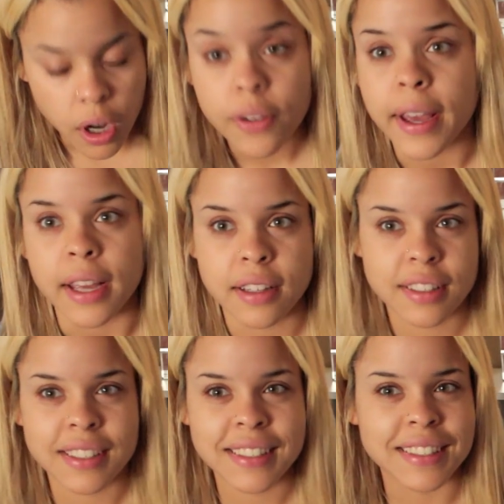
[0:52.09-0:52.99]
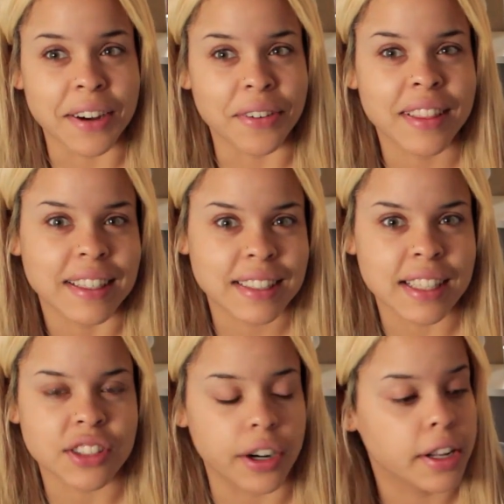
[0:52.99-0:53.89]
Okay, so let's
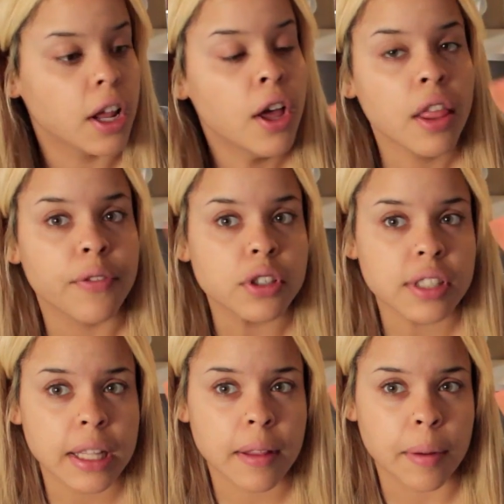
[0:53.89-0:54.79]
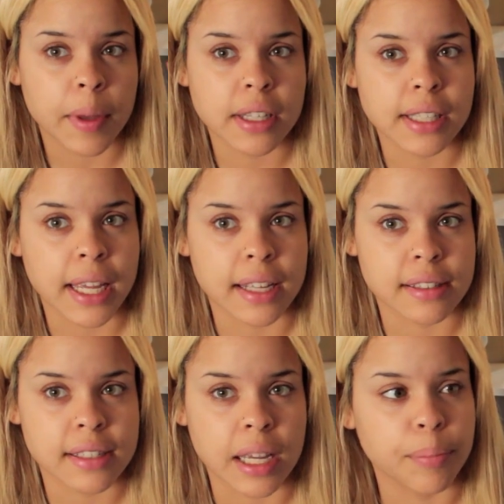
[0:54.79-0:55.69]
get started. First thing that I'm going to take
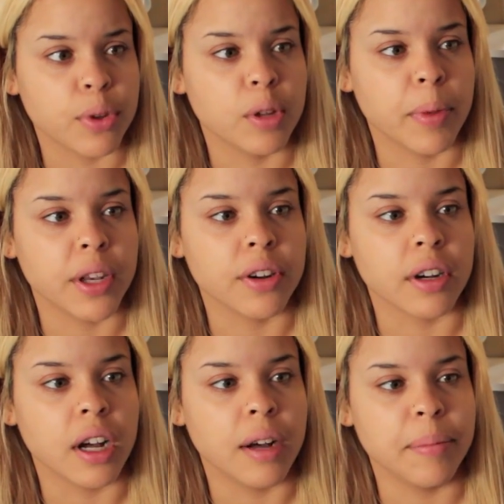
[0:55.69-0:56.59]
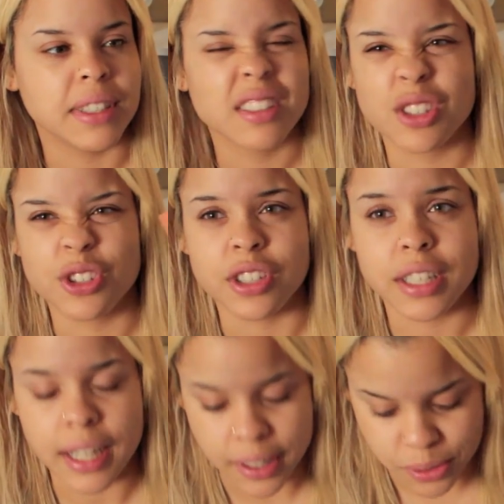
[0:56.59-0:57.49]
is a damp beauty blender. It's a little
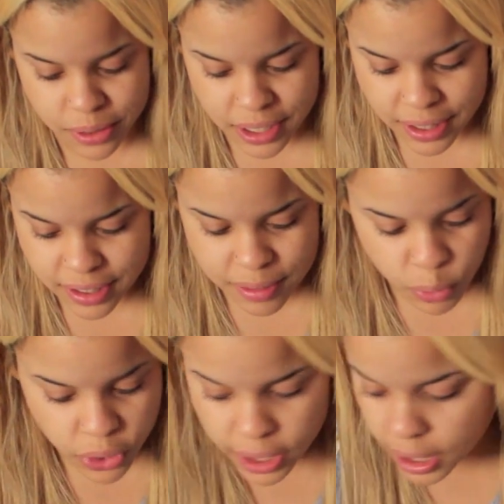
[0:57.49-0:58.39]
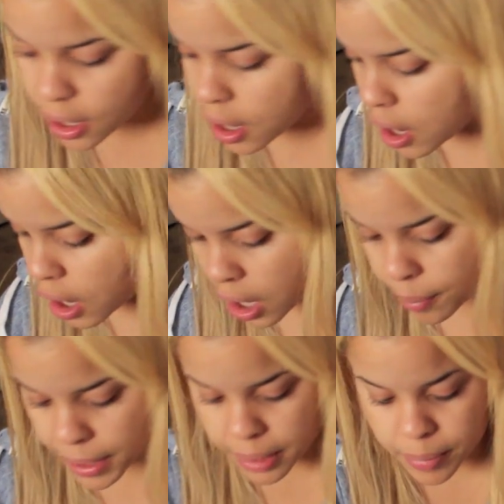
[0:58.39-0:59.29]
dirty. I used it this morning.
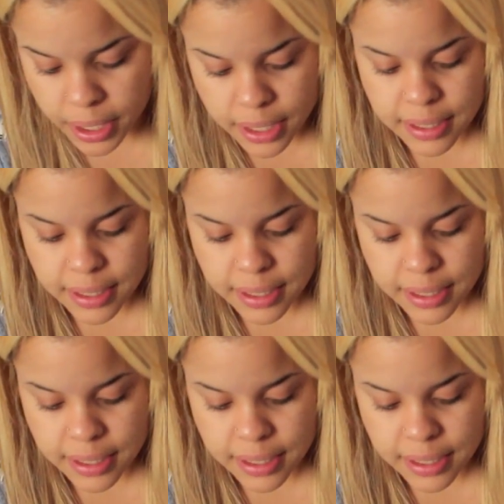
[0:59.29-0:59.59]
And I'm going